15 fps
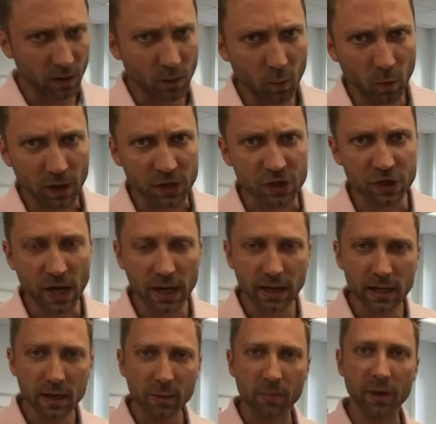when
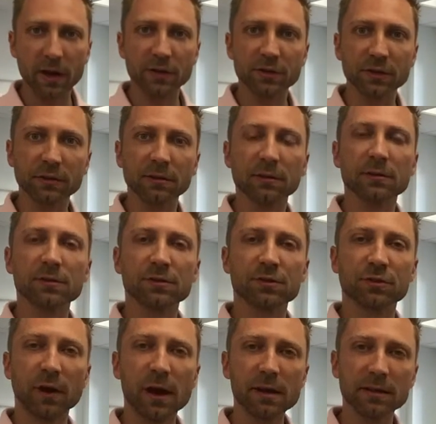checking a patient,
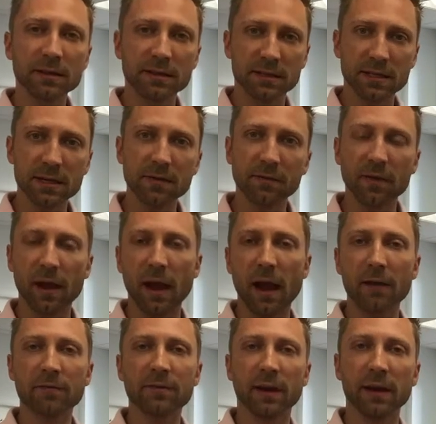trying to see if they
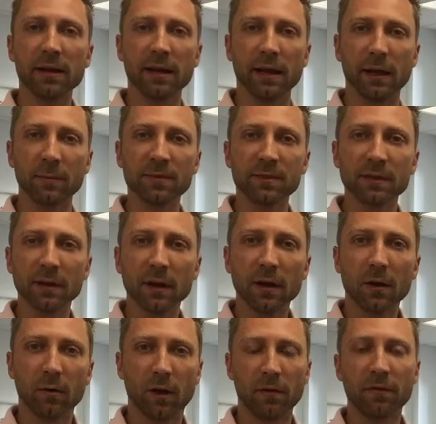have tight hips,
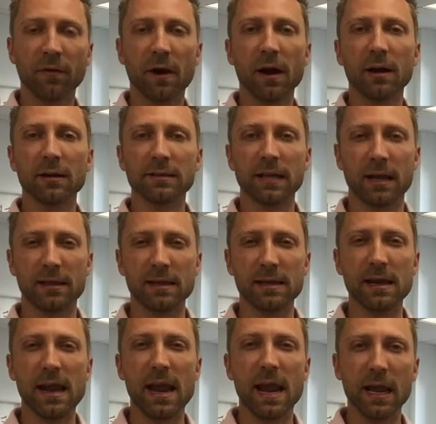what I find is that
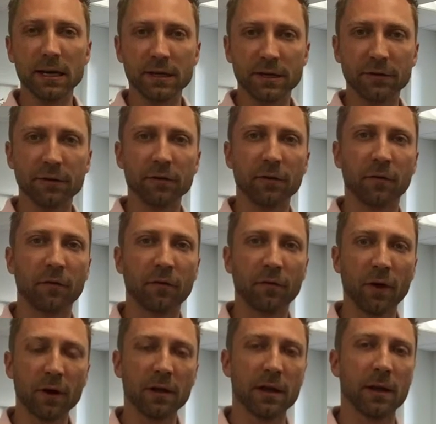the anterior, the
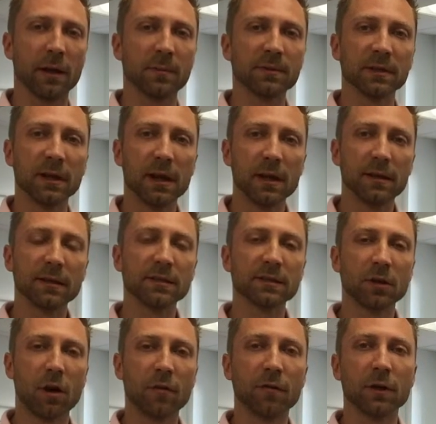front of the hips, this is
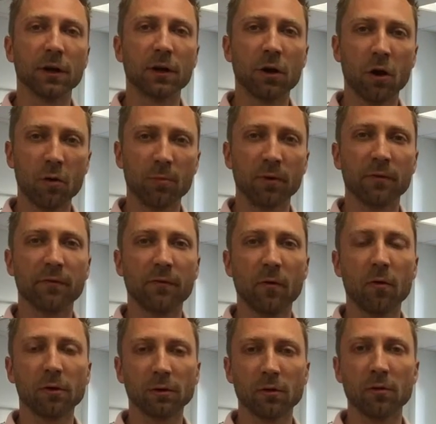often a culprit
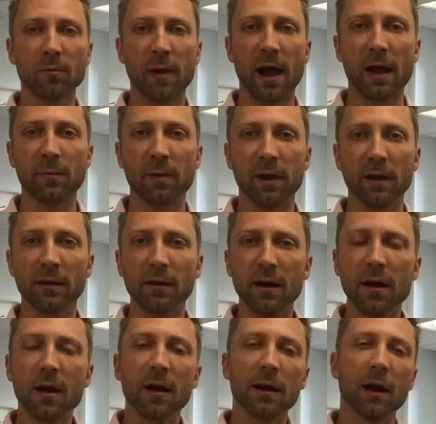for lower back pain.
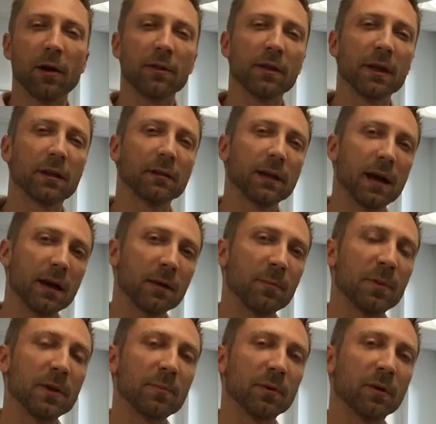Now, I think a lot of
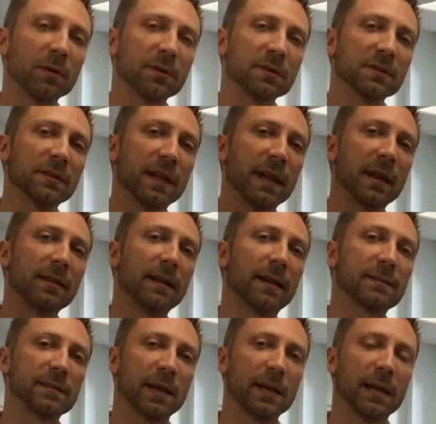people understand
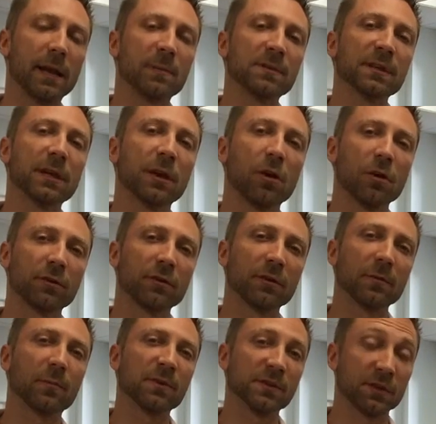that tight hips can alter the
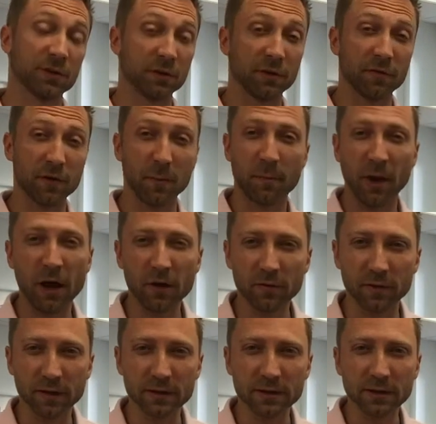position of your
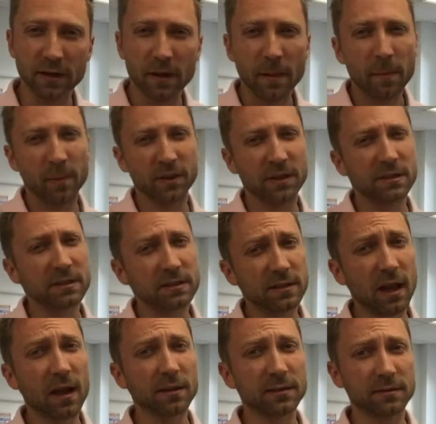pelvis, but this is
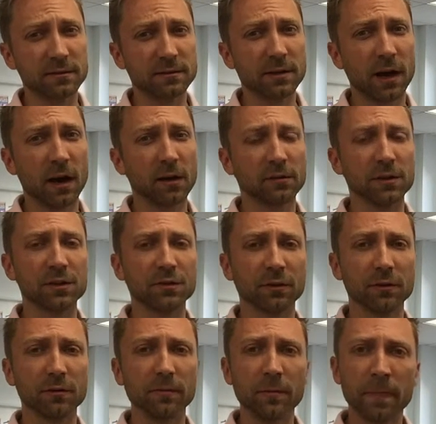not entirely
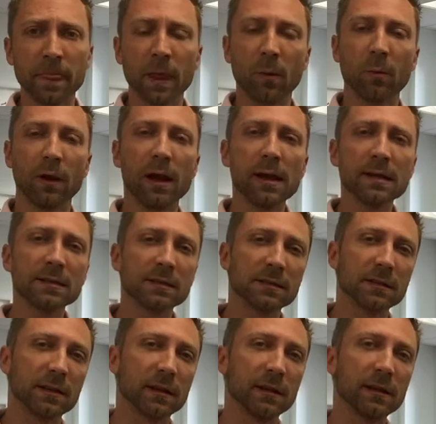true. What I
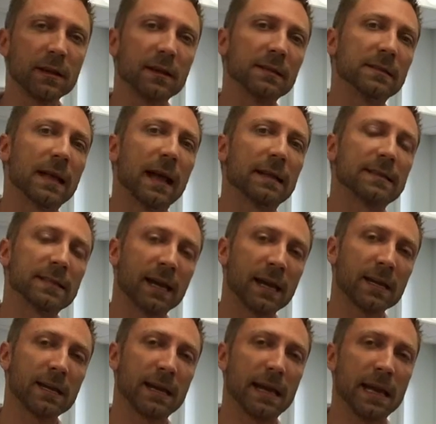see is that
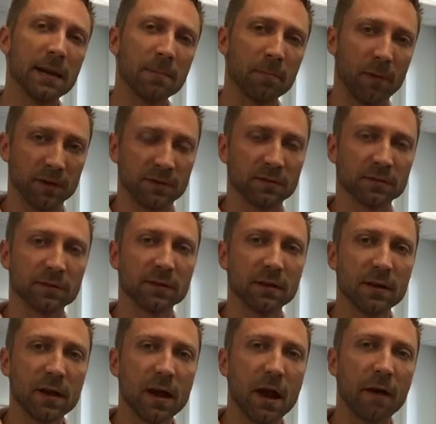tight hip muscles
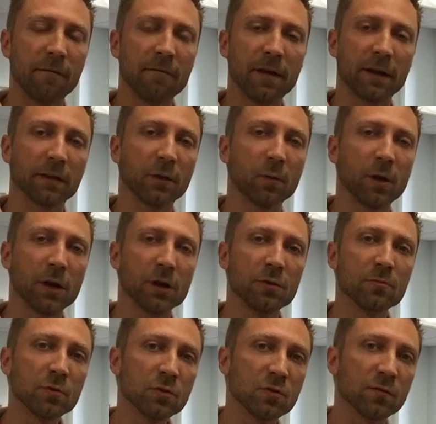affect the way you
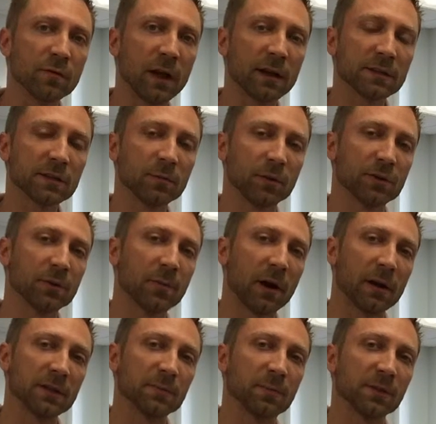move, not so much your
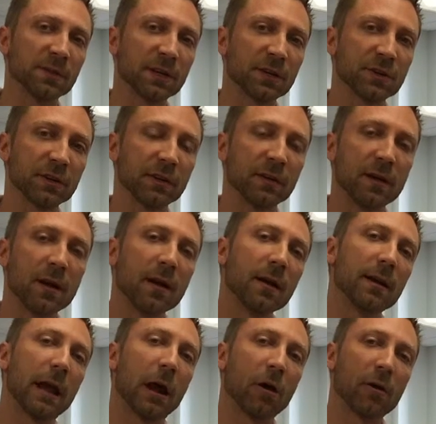body's position.
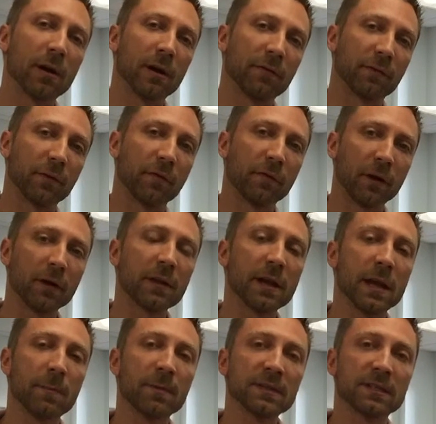Now, if the front of the
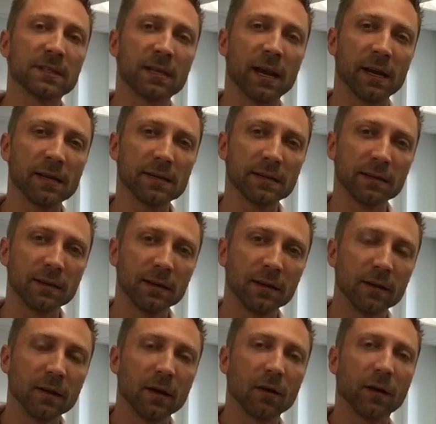hip is tight,
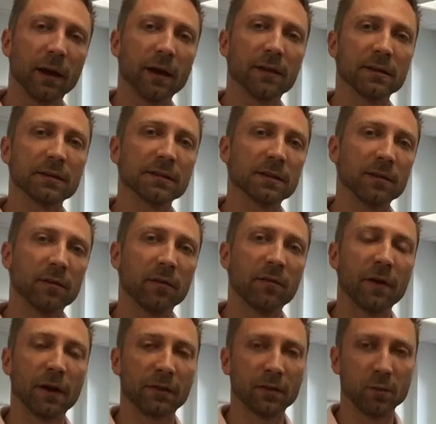okay, this is going to
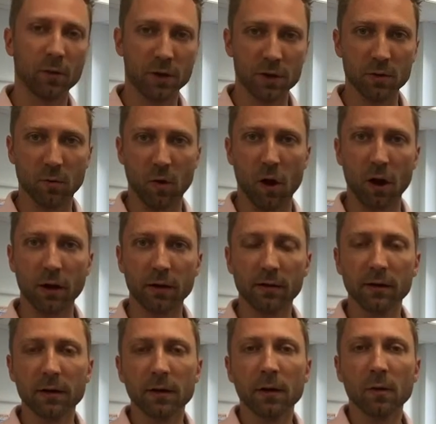affect the way you walk.
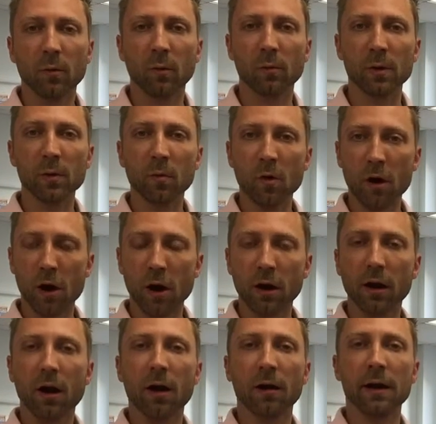When we
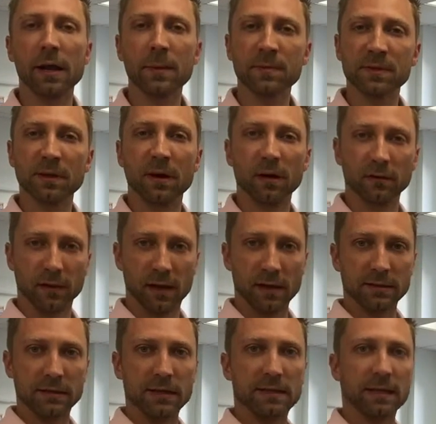walk, our hips and our
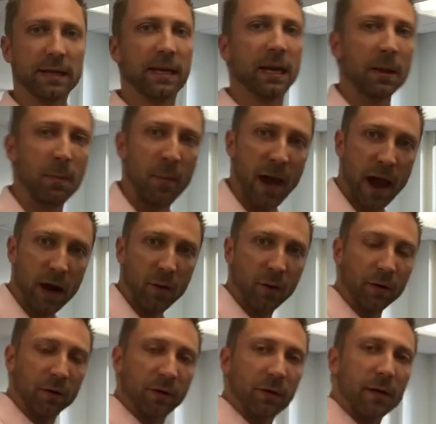legs need to kick
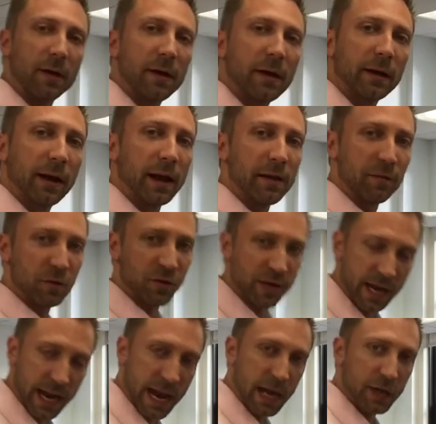backward. Okay, if you
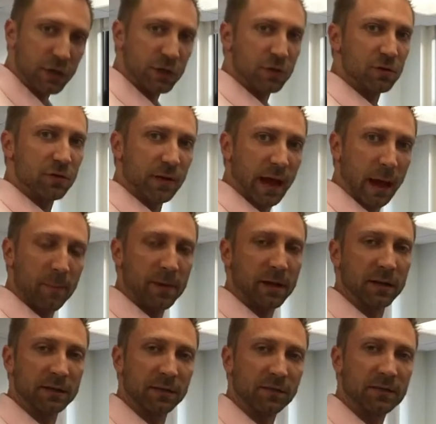can't do that
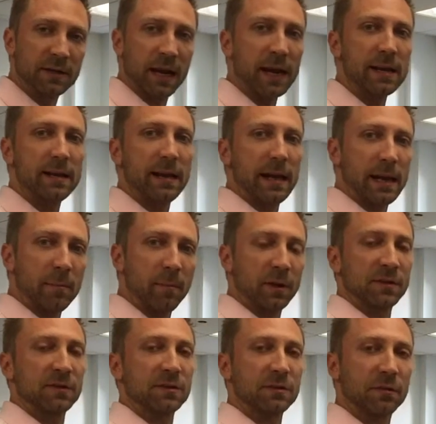because of tight hip
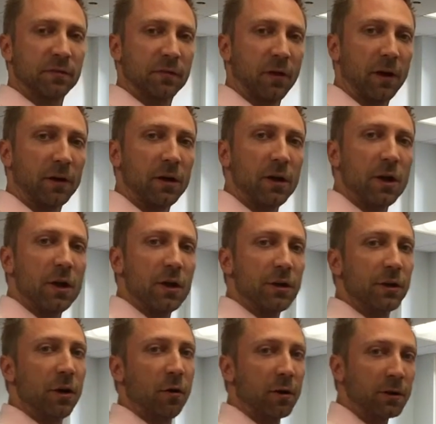muscles in the front,
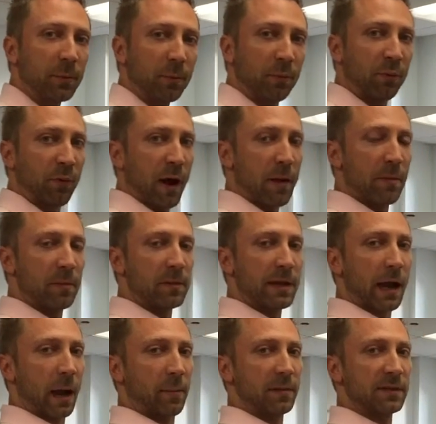you're going to probably
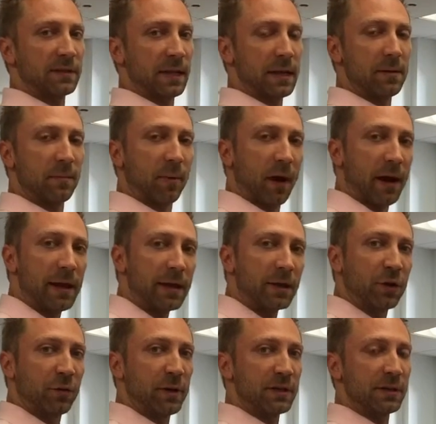compensate by
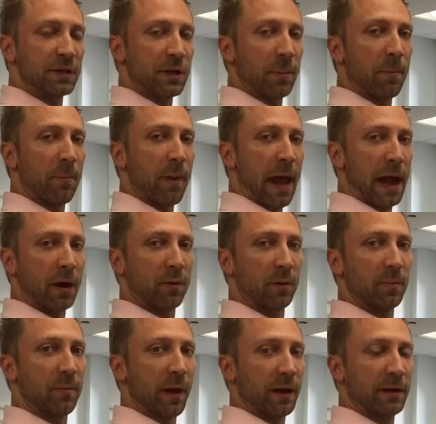increasing your
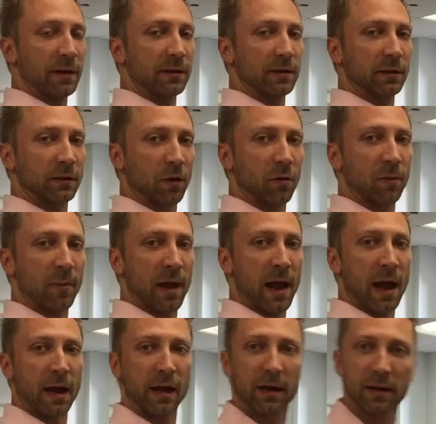backward bending in the lower
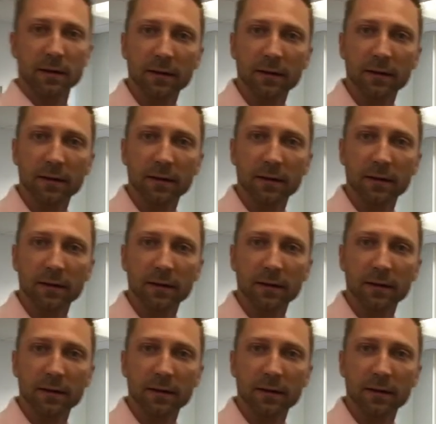back.